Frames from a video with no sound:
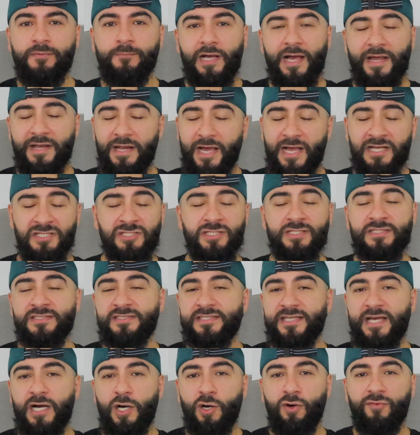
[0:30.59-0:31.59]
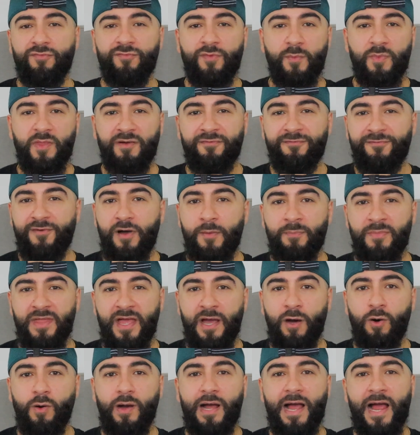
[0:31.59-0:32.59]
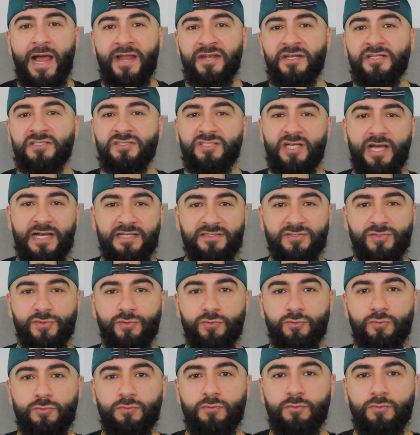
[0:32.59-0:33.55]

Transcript: And as you can tell from the thumbnail and the title,